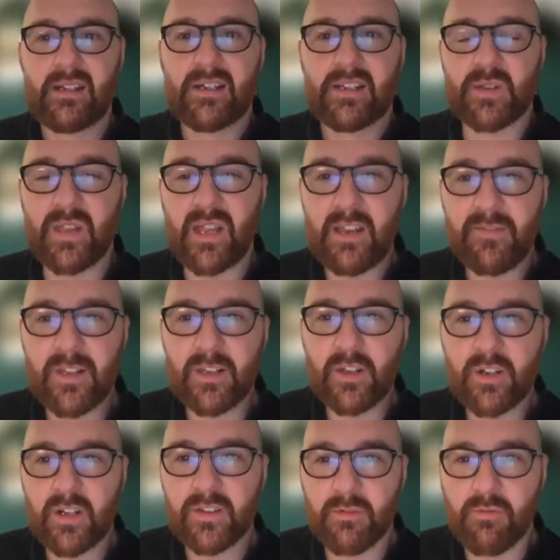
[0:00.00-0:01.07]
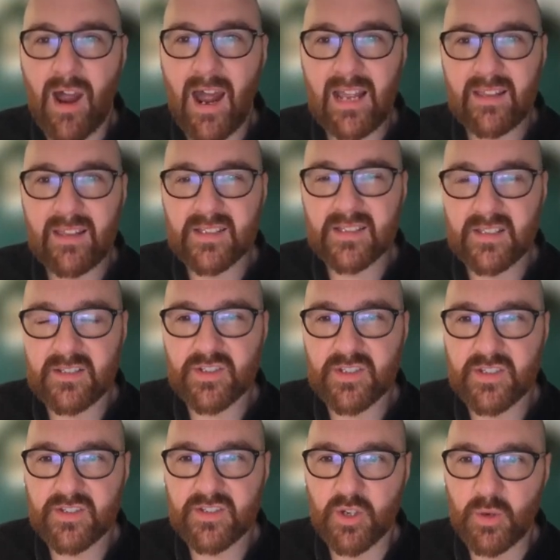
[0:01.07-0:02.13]
So then if you look on the right, this is just
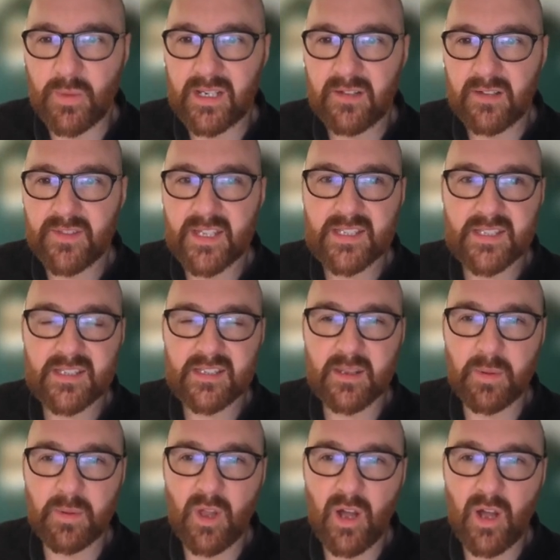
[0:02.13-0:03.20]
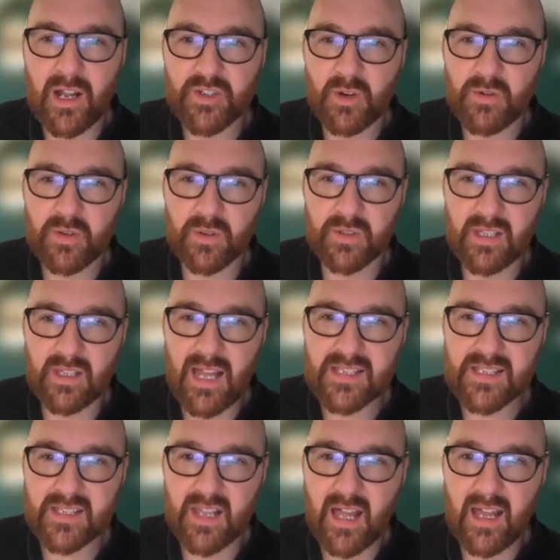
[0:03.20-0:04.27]
a zoom in of the plot I showed you on the
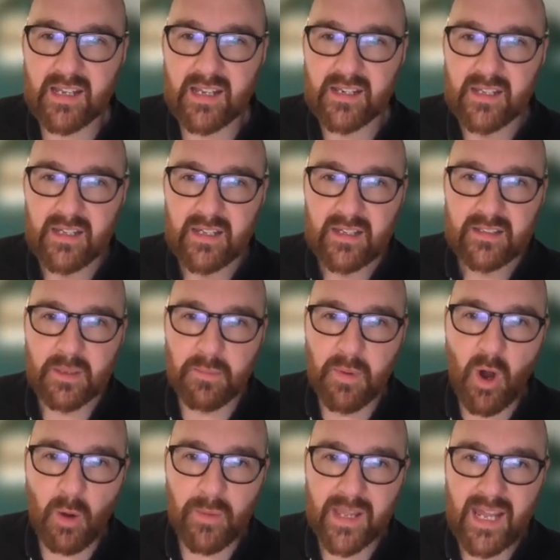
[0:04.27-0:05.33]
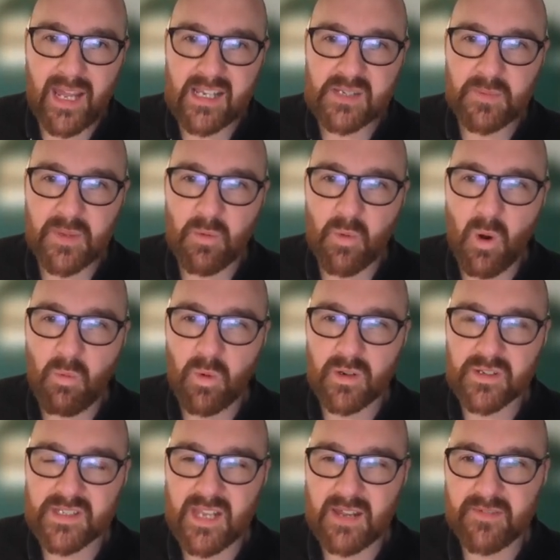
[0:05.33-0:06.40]
last slide. The bottom again is
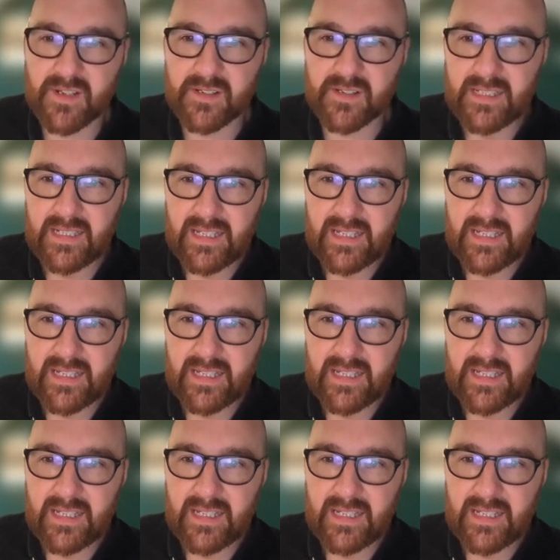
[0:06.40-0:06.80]
B.1.1.7.